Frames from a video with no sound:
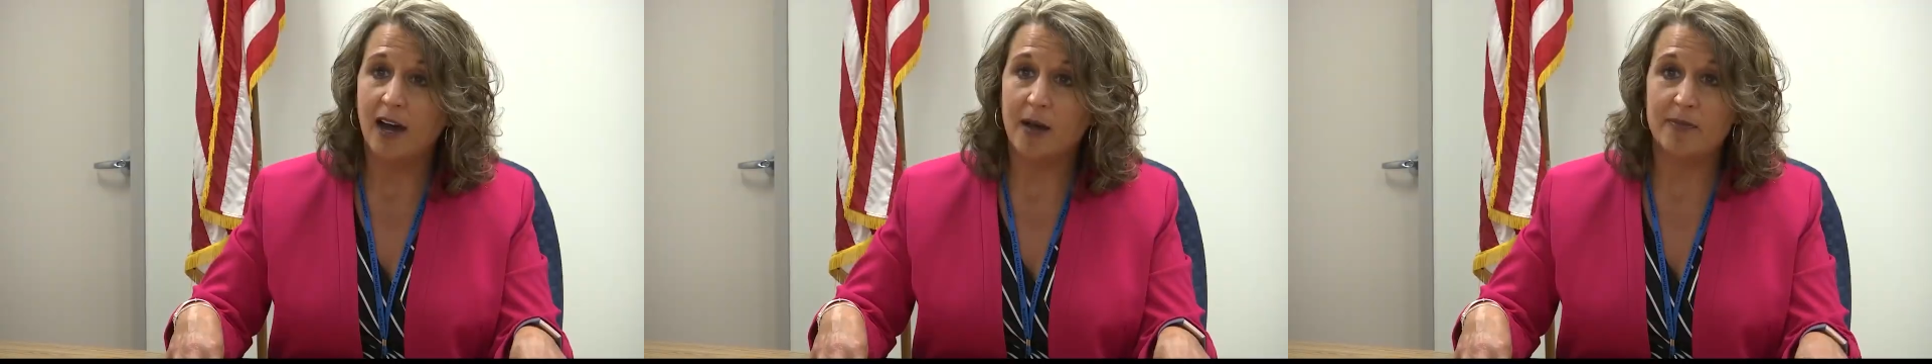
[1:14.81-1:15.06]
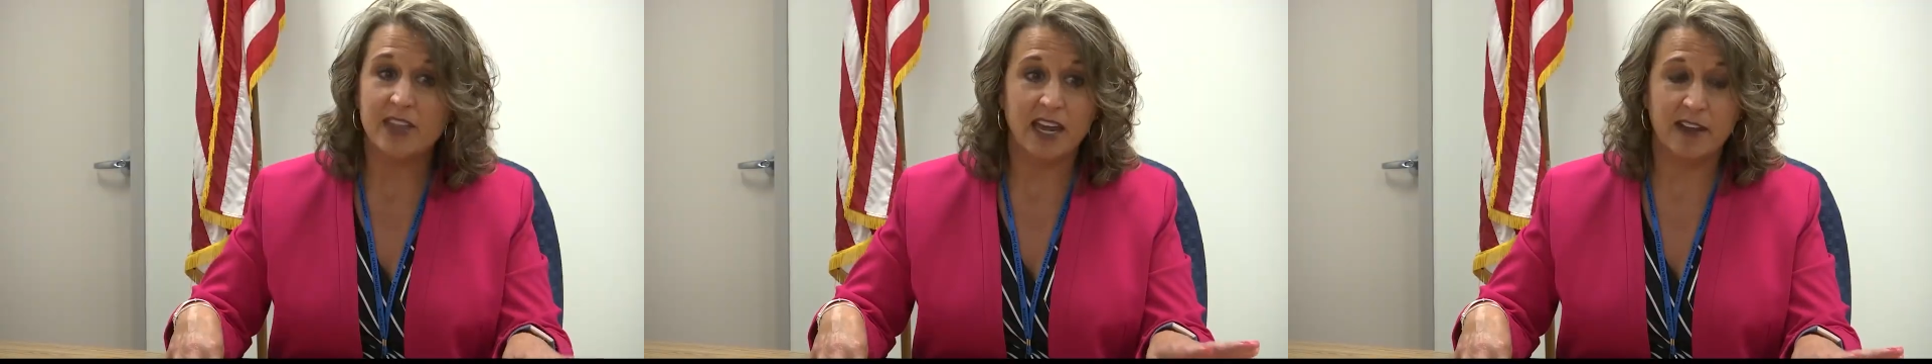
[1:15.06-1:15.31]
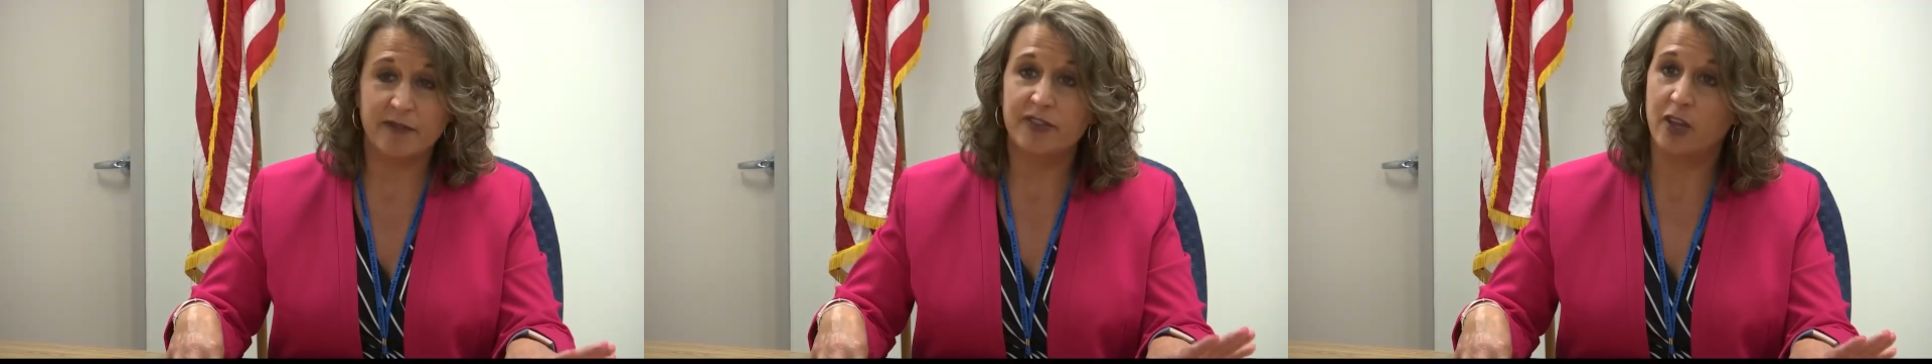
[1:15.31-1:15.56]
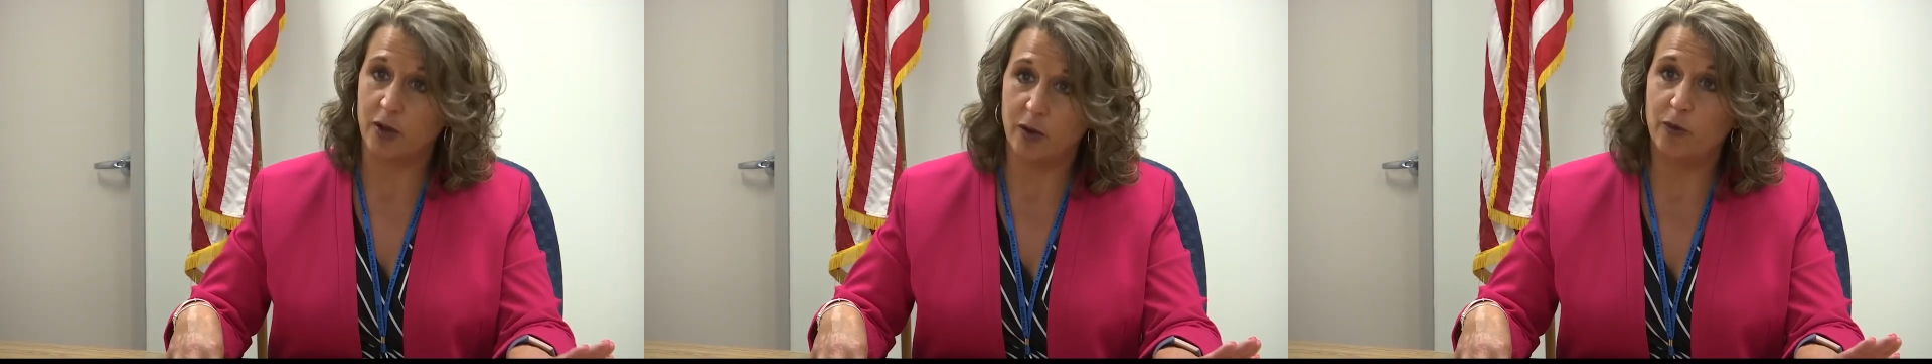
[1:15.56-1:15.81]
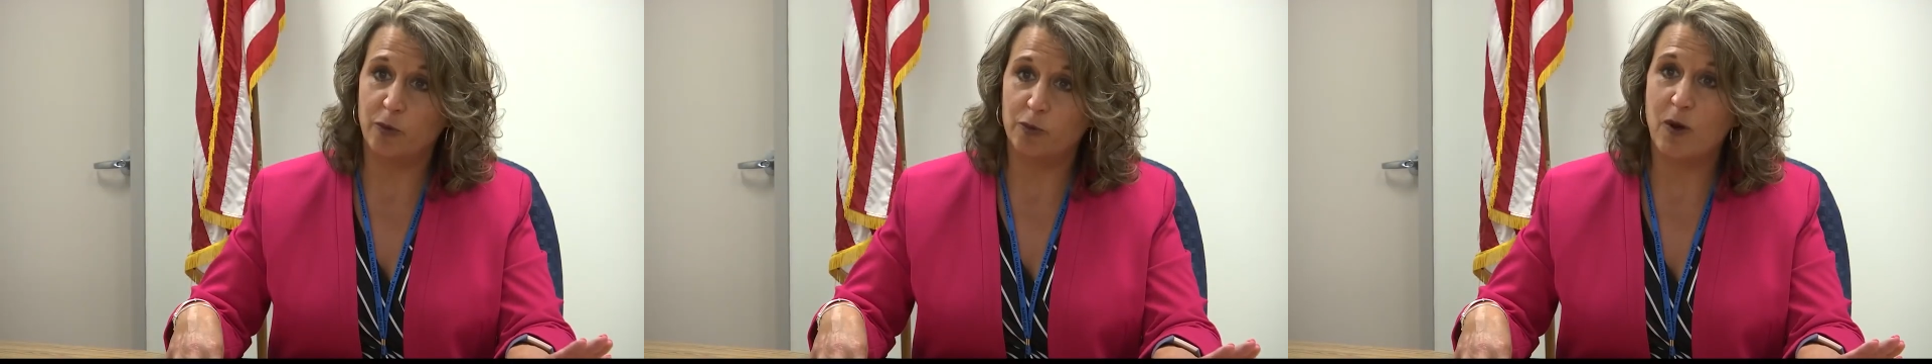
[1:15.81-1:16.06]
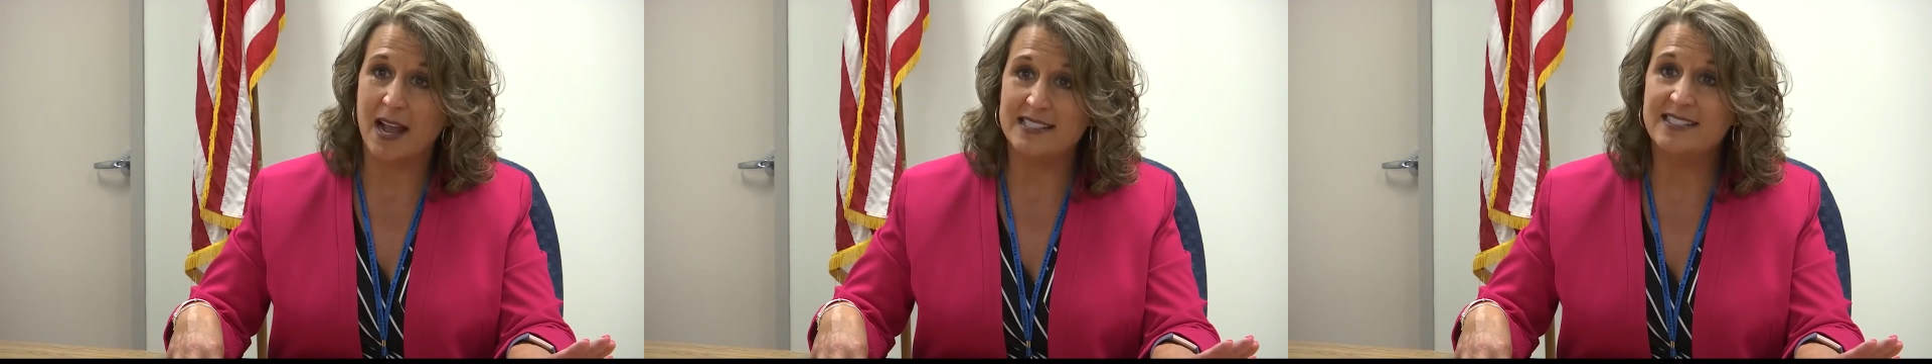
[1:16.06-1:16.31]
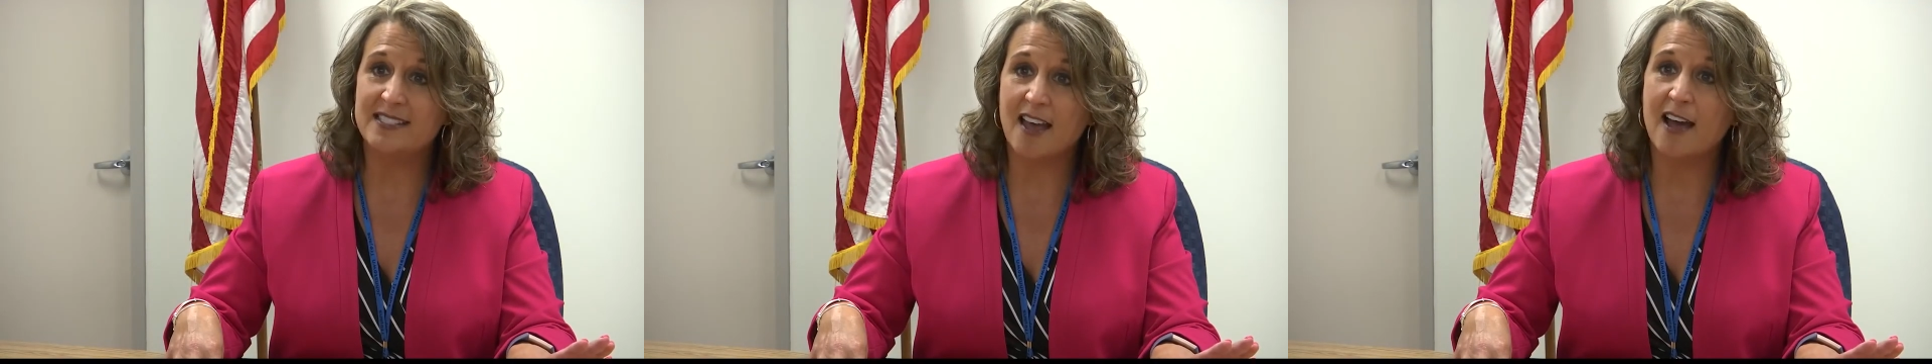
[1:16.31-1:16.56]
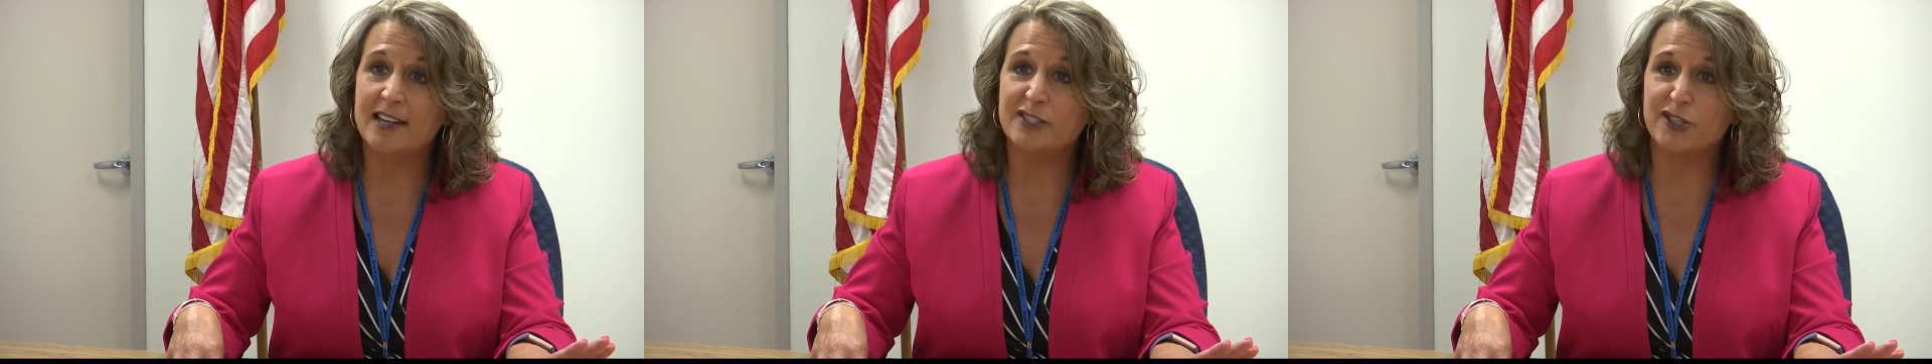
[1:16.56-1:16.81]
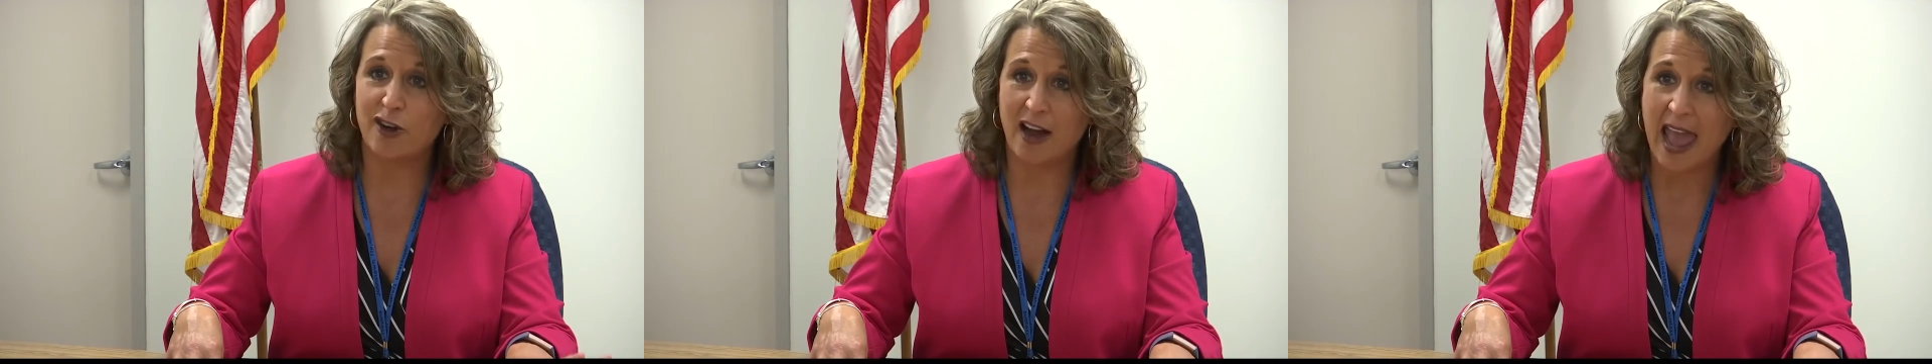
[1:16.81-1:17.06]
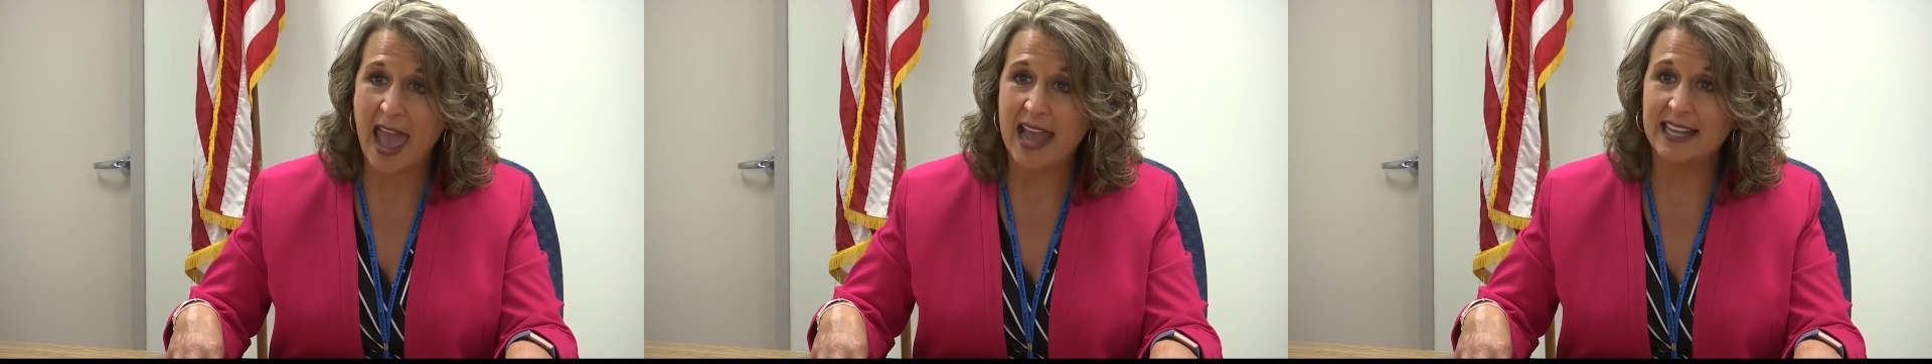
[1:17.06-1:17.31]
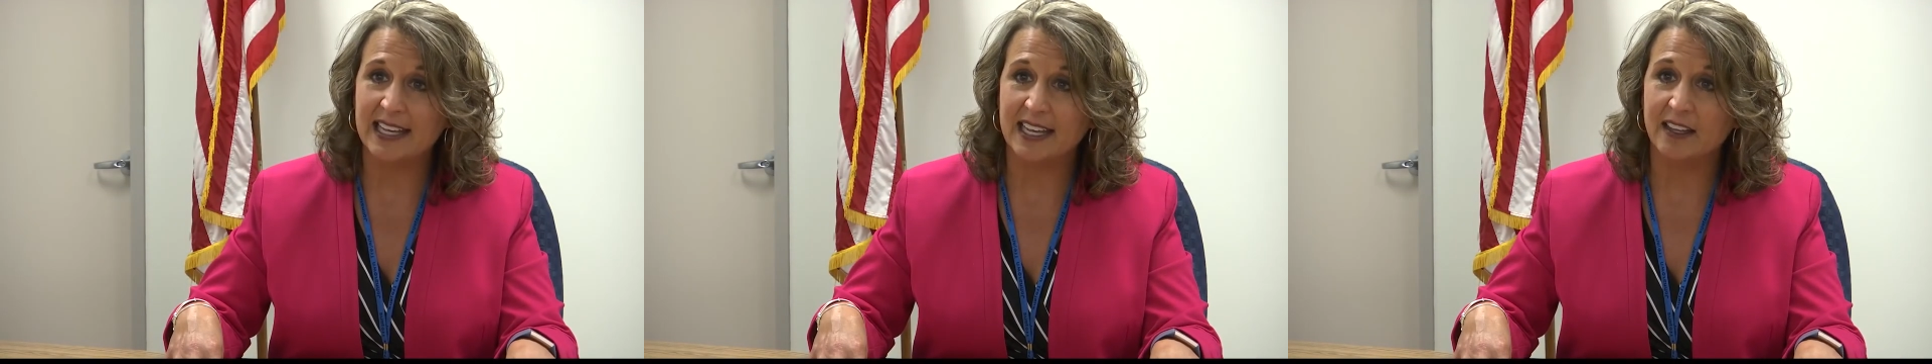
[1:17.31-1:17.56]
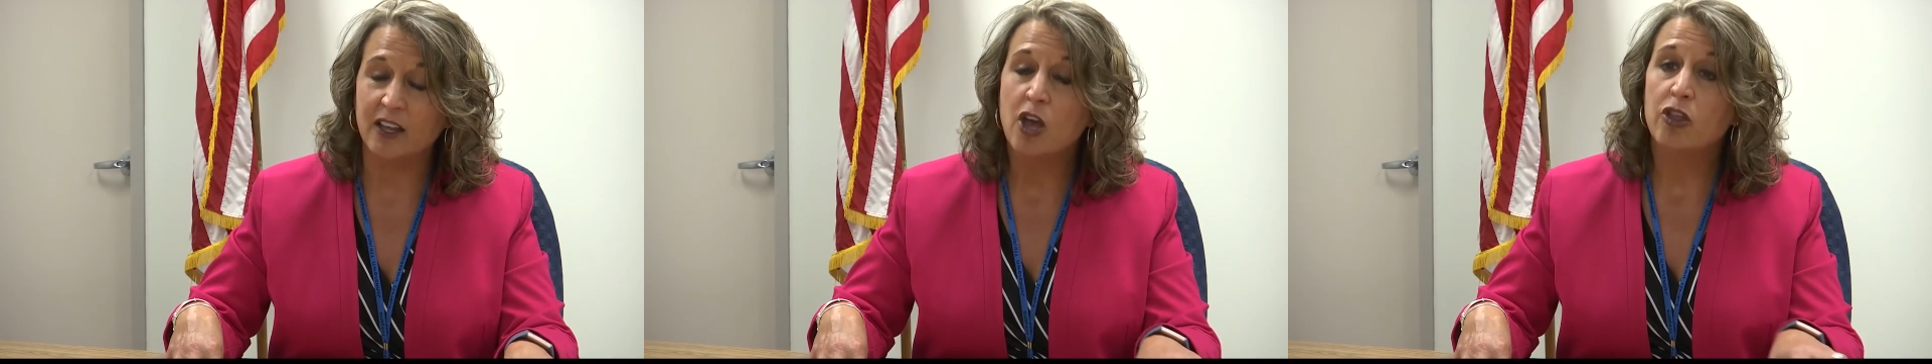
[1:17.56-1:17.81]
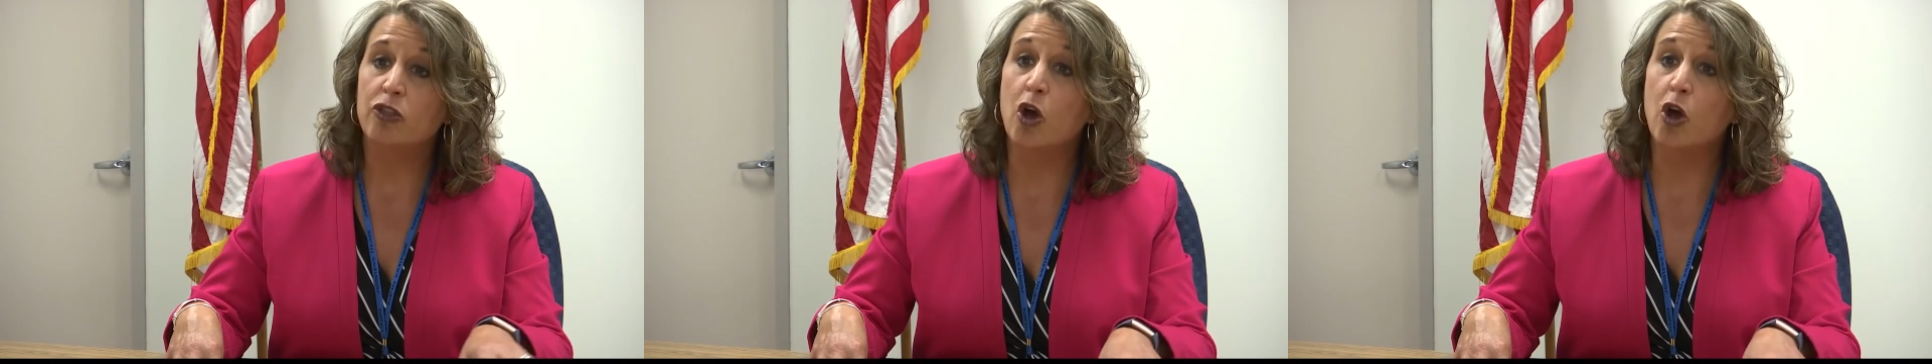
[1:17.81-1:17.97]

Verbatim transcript: um, that if the red signs are hanging,